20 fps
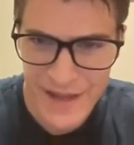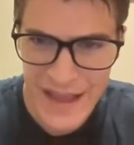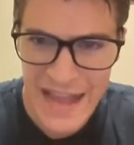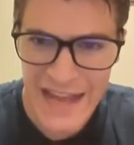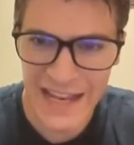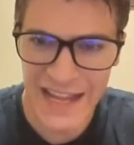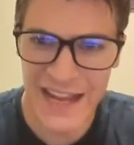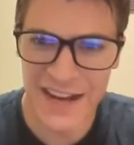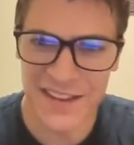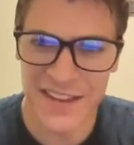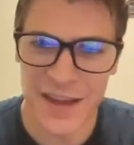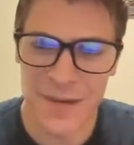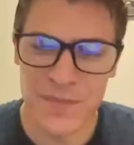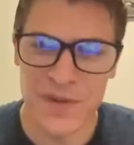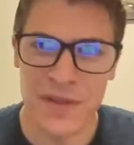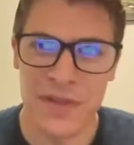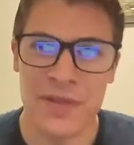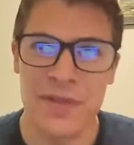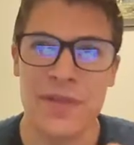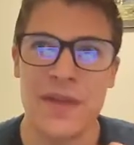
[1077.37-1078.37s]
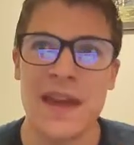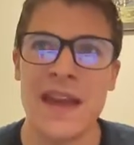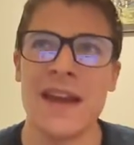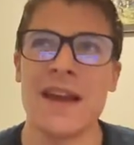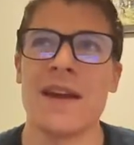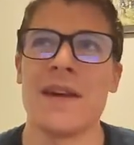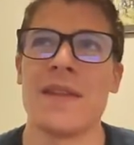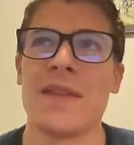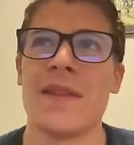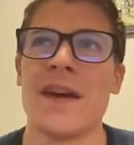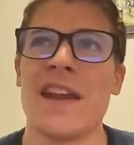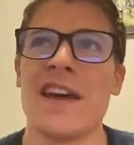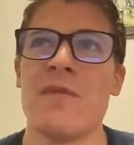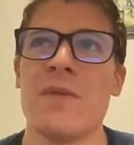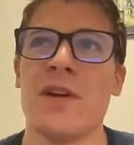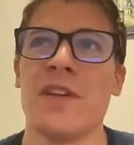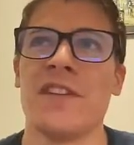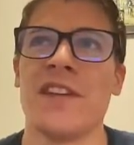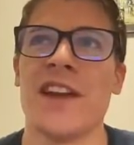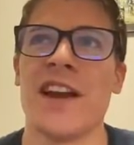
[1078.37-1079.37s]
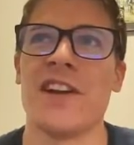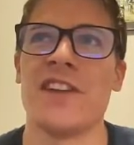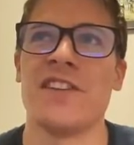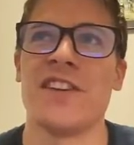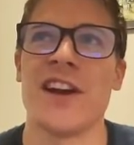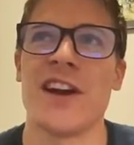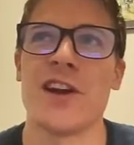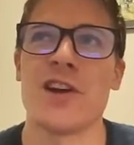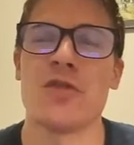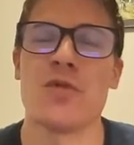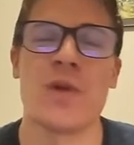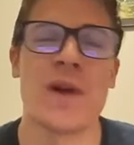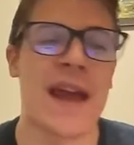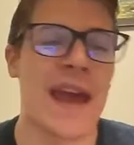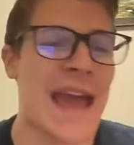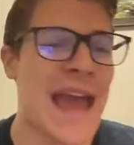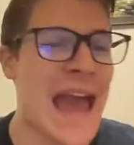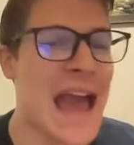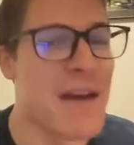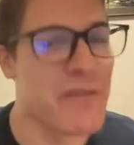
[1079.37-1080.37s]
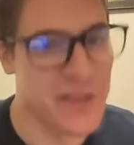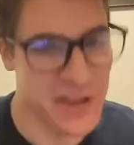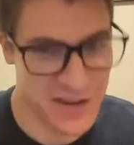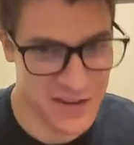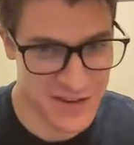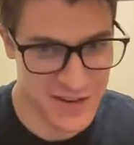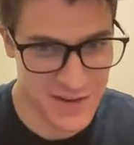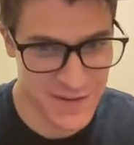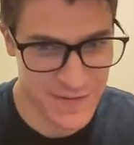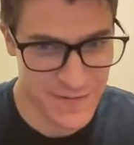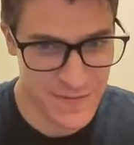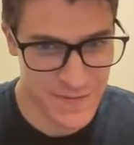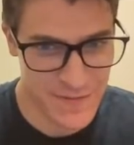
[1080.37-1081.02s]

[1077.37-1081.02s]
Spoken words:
I like them to think that I built an anti-air when I haven't.